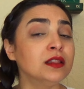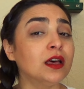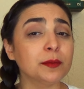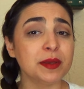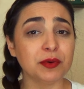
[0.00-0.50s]
A
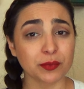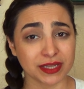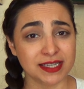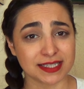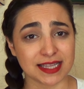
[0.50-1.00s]
lot of people
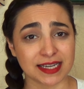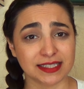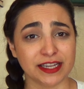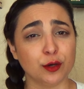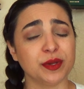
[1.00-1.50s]
really disliked
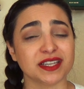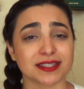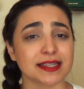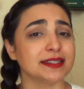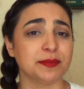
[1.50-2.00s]
Leo
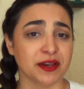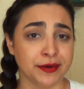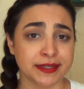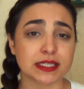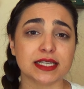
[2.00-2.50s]
because, let's be
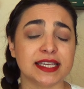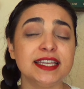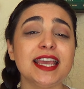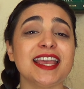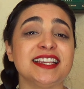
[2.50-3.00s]
honest,
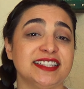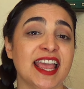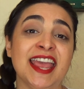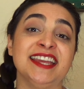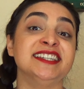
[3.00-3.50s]
he is
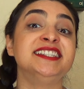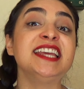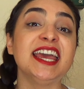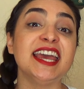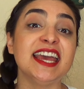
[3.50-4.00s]
a
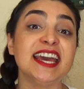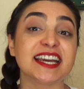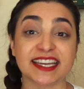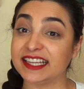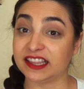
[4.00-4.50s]

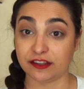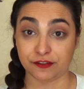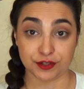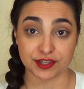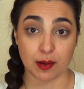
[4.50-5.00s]
dick in the
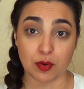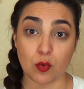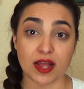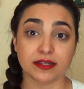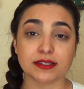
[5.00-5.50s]
first couple
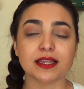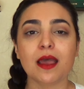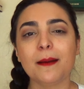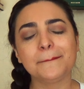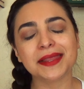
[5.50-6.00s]
ones.
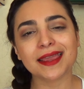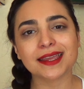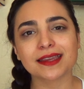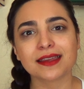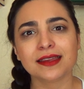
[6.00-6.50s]
But
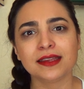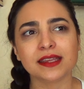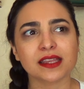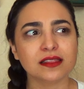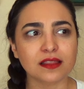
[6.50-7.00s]
like,
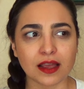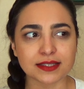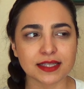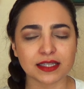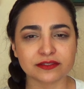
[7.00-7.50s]
he
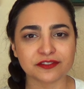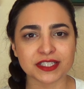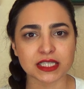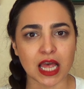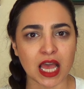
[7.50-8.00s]
lost the love of
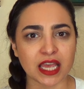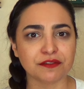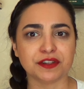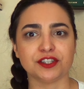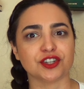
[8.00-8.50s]
his
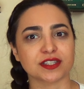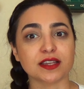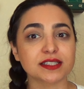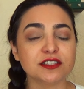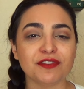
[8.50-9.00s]
life. He just
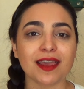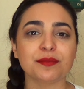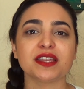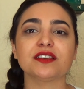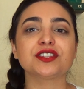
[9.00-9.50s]
lost his
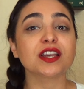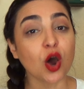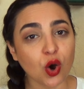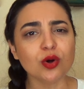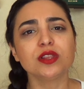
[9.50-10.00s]
family. There's like a
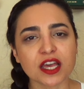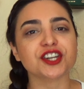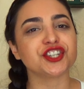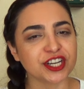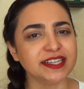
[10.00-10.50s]
whole lot of
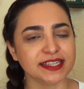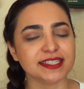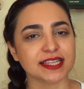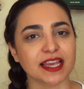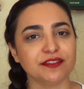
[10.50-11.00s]
shit in
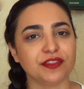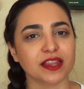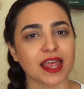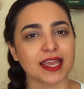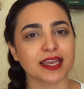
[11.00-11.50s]
his life
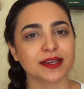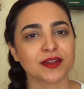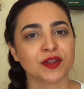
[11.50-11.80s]
that, like,